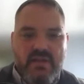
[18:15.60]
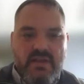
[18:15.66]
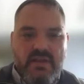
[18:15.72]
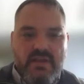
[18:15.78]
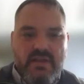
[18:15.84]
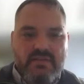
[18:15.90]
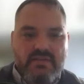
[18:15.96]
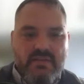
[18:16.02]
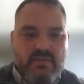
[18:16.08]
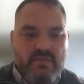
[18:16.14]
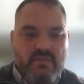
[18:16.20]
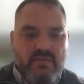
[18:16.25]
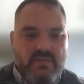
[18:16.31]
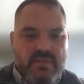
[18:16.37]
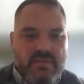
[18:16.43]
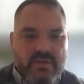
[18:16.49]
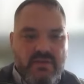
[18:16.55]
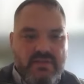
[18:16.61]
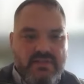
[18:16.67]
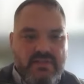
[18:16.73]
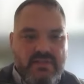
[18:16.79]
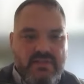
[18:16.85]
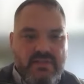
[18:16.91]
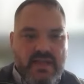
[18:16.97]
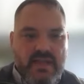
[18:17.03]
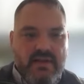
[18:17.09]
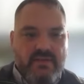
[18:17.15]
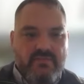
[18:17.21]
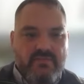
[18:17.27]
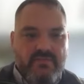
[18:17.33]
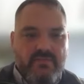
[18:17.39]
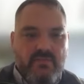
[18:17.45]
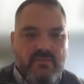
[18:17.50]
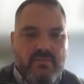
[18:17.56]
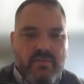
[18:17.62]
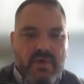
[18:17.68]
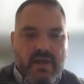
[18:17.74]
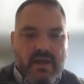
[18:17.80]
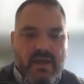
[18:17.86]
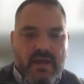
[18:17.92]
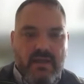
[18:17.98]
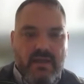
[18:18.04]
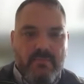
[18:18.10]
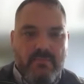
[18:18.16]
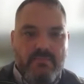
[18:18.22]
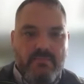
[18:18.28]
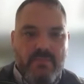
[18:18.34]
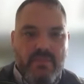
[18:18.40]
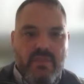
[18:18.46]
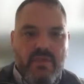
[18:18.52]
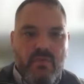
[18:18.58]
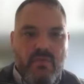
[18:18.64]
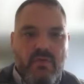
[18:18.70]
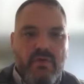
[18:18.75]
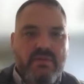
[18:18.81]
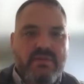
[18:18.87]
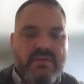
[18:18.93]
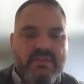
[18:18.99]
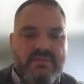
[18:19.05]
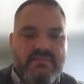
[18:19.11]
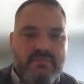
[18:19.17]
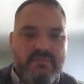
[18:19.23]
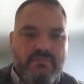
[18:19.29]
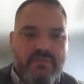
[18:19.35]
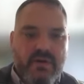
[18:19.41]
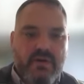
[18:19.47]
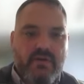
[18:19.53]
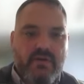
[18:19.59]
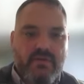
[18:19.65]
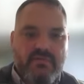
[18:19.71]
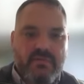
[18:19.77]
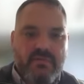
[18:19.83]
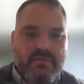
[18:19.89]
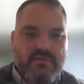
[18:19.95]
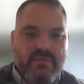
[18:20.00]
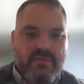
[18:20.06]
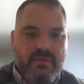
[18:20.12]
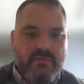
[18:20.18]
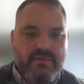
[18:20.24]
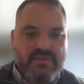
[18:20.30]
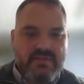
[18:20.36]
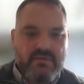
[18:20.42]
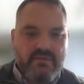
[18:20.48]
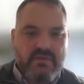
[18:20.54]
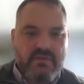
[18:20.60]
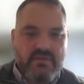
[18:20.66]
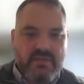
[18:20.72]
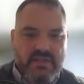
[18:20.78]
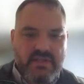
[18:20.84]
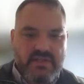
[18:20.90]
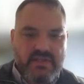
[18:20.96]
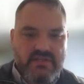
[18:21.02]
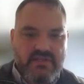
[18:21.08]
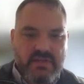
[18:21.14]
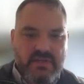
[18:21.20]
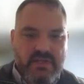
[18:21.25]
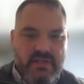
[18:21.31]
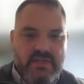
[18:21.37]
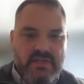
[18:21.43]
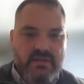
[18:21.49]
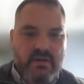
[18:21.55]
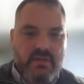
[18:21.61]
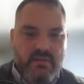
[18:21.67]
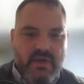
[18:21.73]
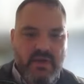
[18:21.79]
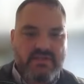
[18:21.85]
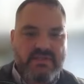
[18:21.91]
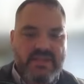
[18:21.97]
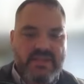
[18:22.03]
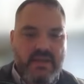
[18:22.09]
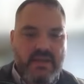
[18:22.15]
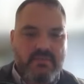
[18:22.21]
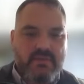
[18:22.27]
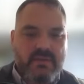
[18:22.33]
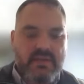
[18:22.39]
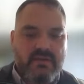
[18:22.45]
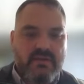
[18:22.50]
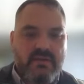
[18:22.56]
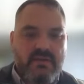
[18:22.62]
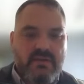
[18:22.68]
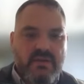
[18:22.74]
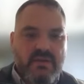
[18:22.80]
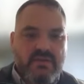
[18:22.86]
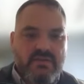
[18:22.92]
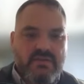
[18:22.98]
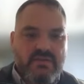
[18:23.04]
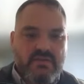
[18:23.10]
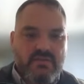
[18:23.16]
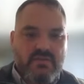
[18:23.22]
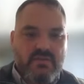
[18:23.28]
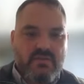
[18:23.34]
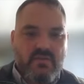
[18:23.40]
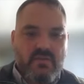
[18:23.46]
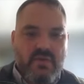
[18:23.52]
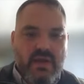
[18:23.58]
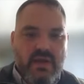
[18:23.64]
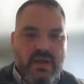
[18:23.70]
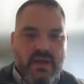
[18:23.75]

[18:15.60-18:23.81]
And so there's a lot of work that's been borrowed from the pharmaceutical industry around sampling to